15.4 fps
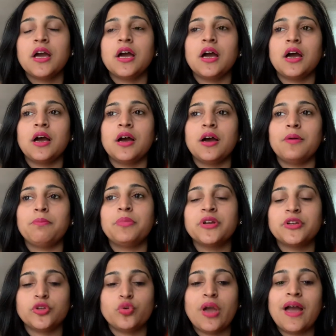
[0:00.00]

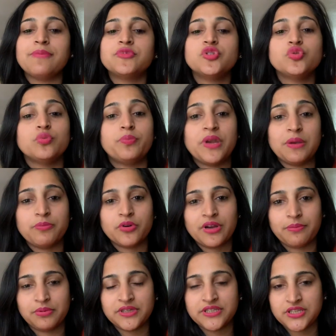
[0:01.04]
but you have to paper
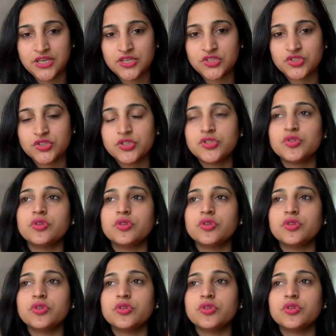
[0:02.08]
application.